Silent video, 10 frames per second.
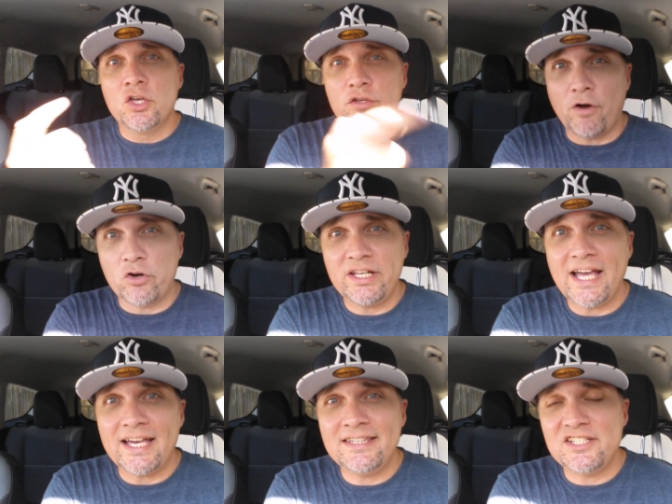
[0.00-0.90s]
You've already
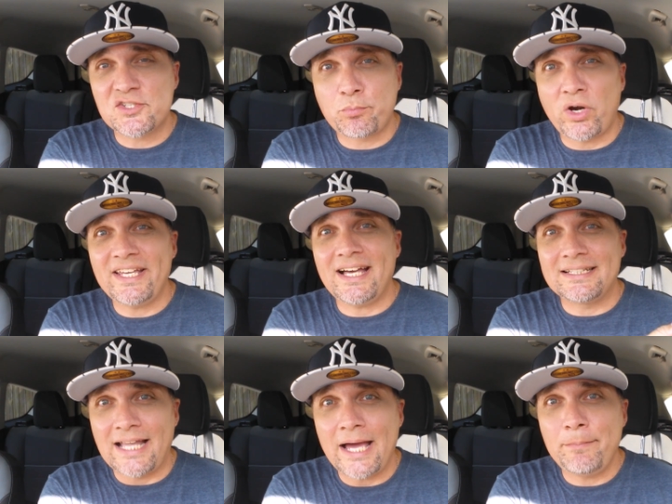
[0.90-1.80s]
gotten the Sprite
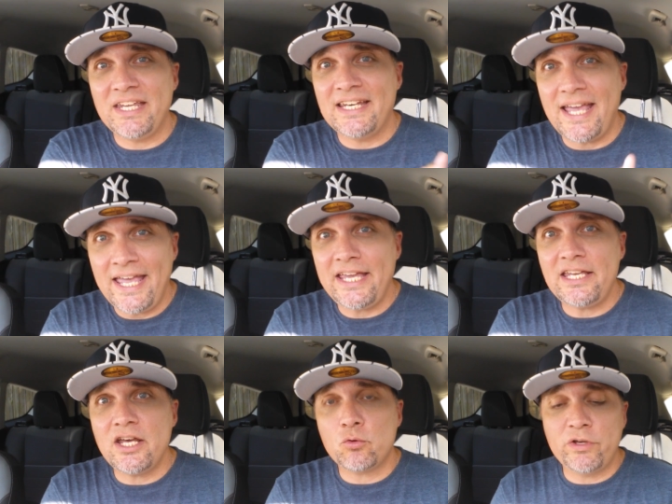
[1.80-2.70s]

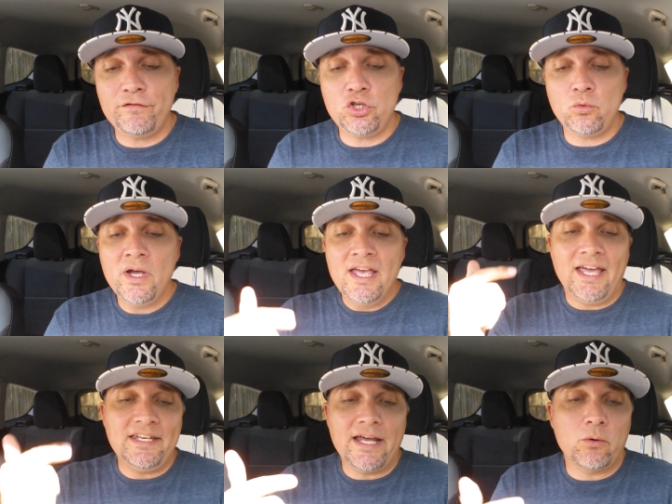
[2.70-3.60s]
Lymonade review,
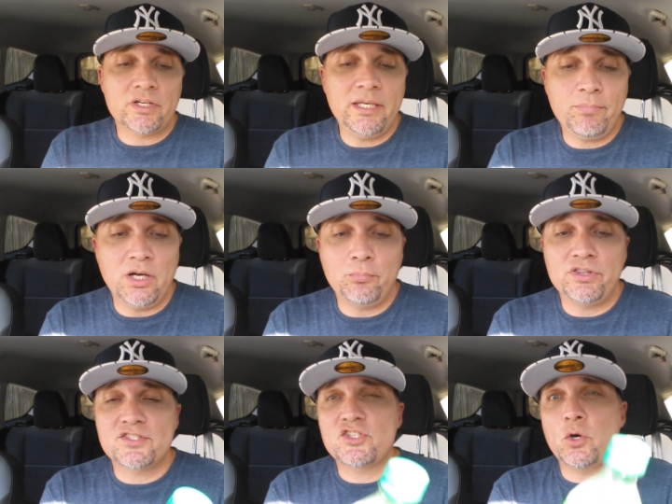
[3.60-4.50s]
and now we're keeping up with the